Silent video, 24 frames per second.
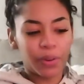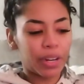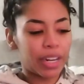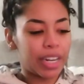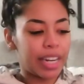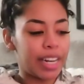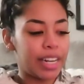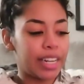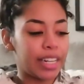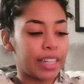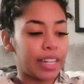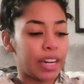We're
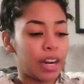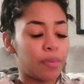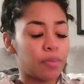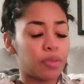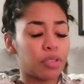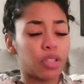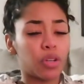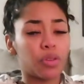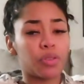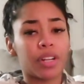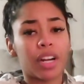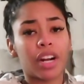gonna end it there. I'm
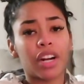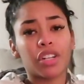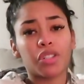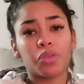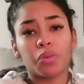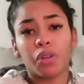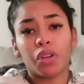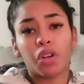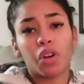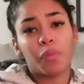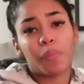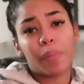so tired,
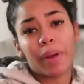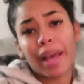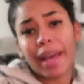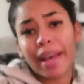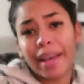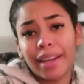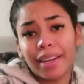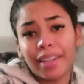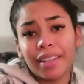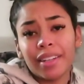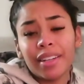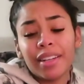just wanna go to
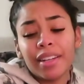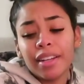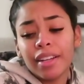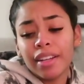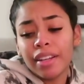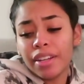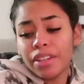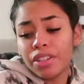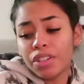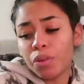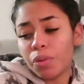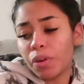bed.
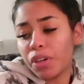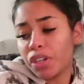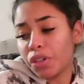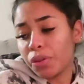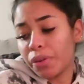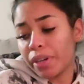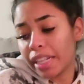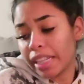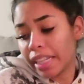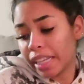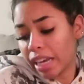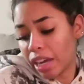Don't wanna
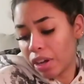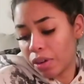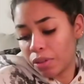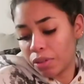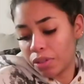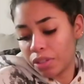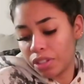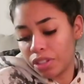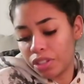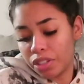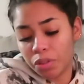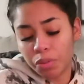do anything
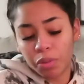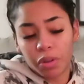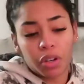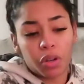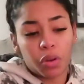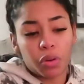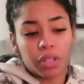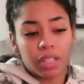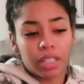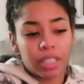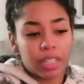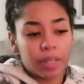else, just wanna
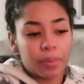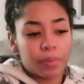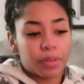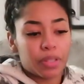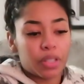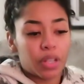go to sleep.